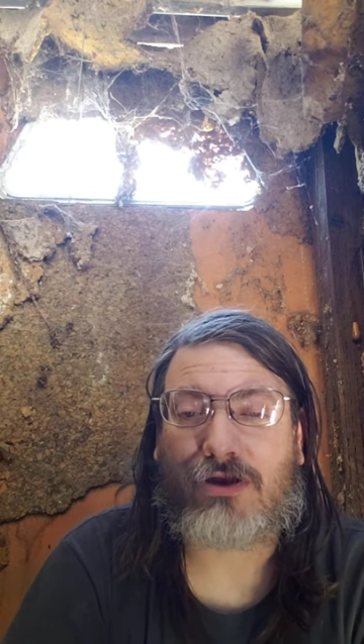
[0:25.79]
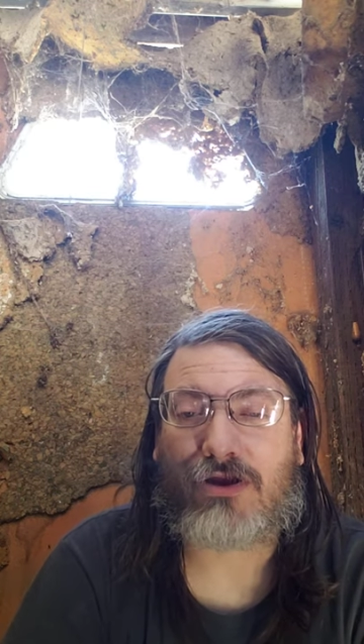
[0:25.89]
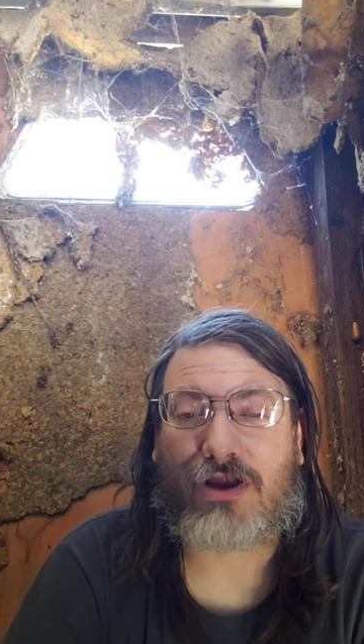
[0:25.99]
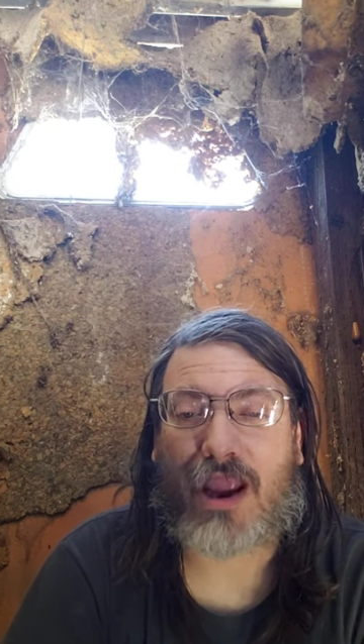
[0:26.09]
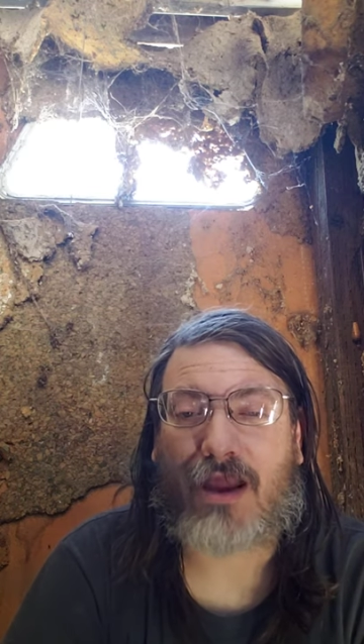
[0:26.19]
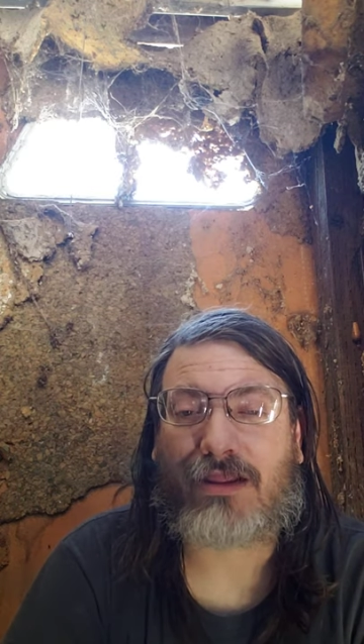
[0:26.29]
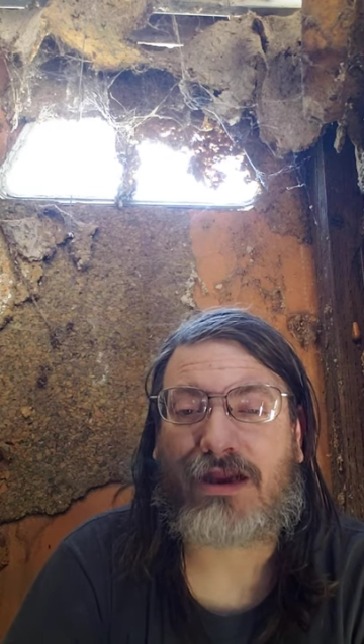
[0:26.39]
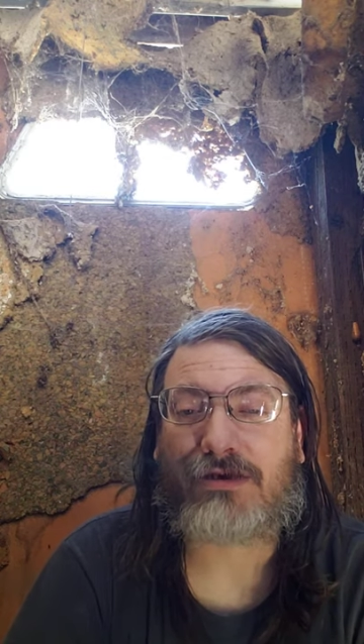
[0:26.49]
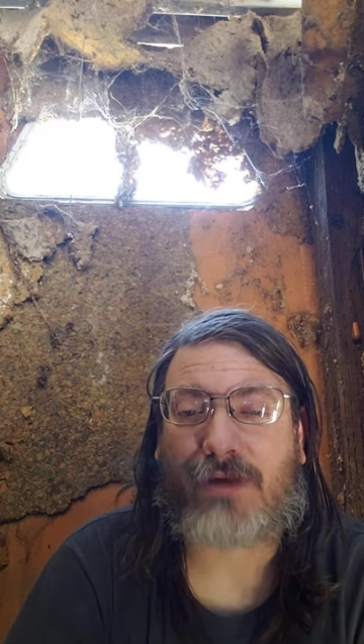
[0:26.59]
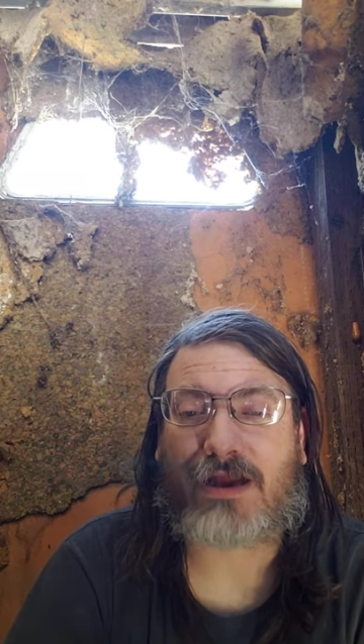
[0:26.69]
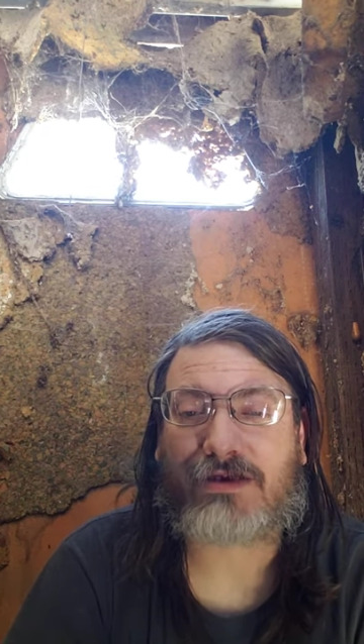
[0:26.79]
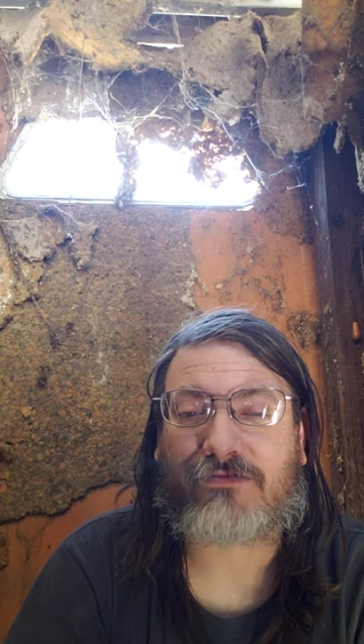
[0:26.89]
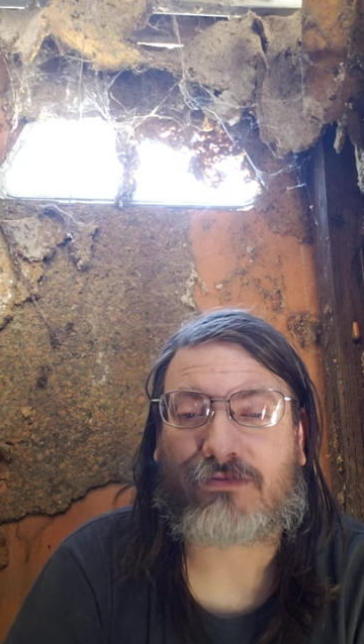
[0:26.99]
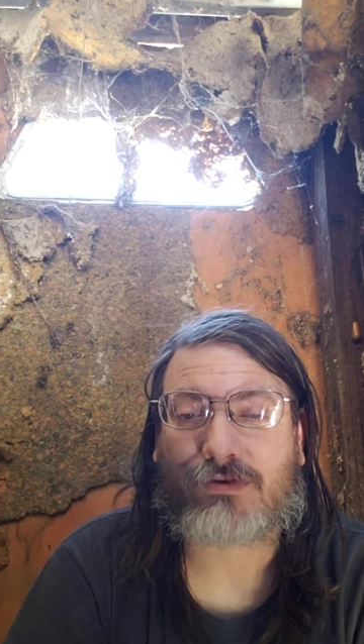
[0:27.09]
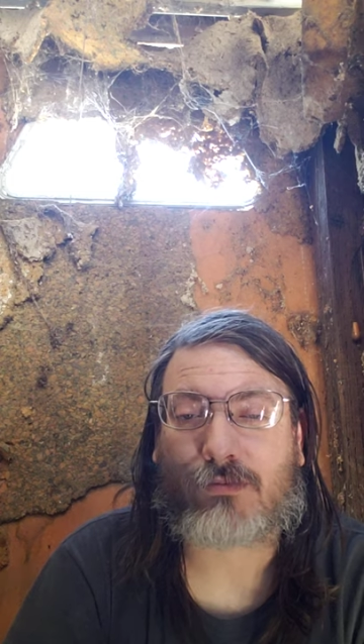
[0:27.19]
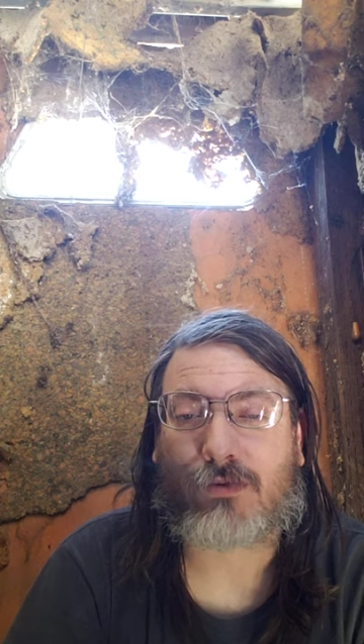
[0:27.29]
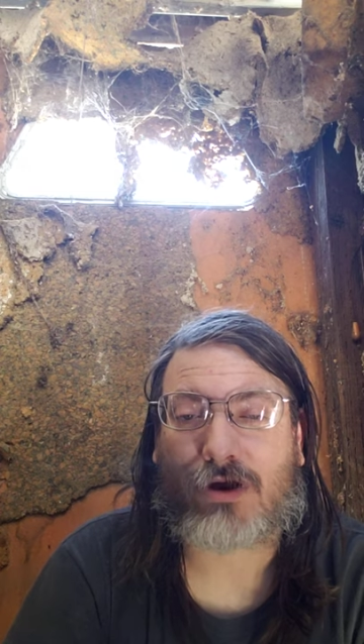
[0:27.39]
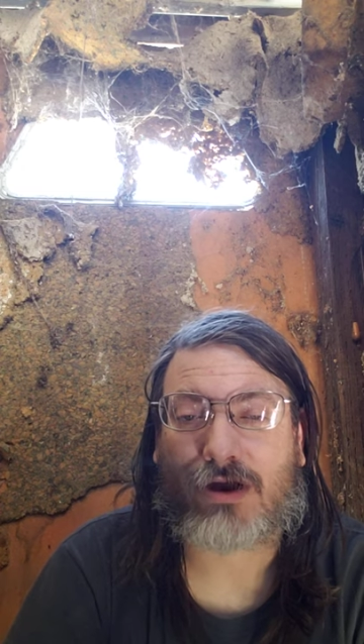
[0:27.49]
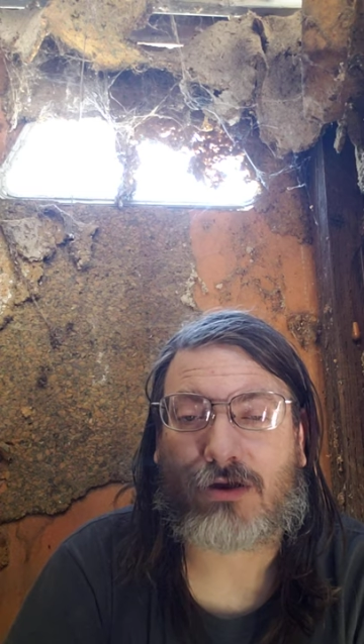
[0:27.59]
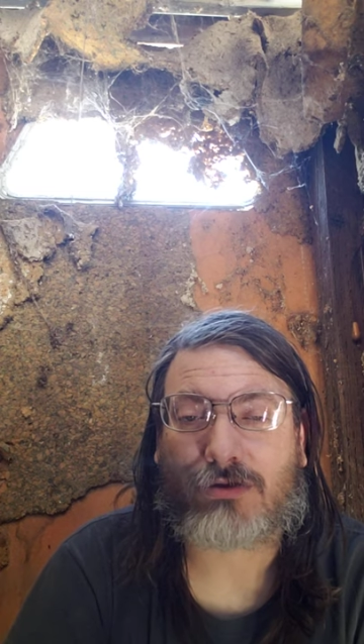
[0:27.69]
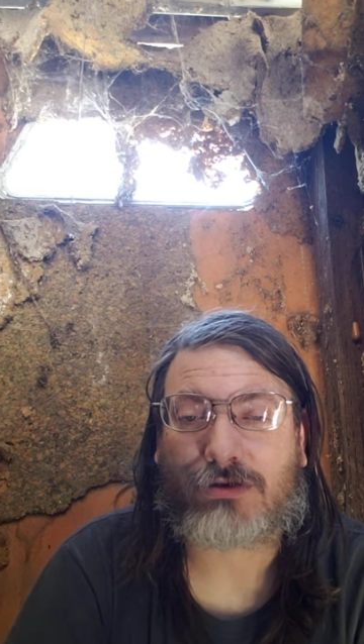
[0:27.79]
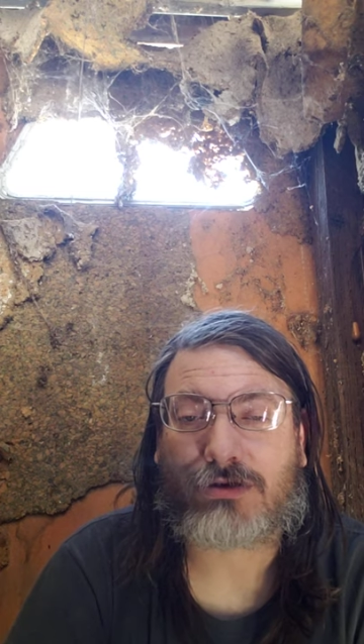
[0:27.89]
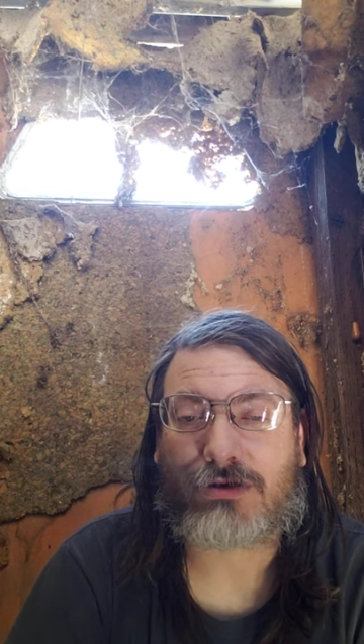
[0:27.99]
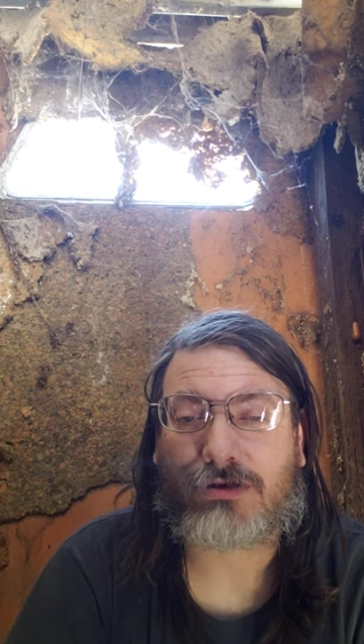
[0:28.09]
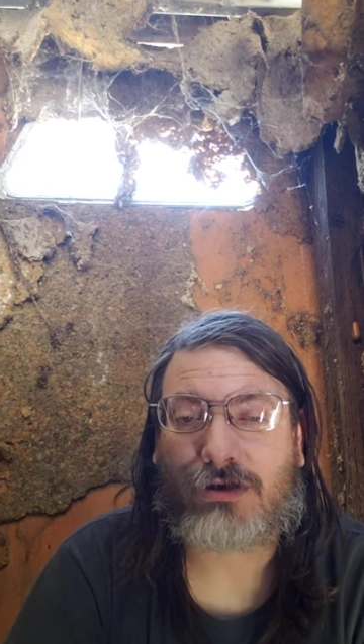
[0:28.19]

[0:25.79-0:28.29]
You can't leech magic from somewhere else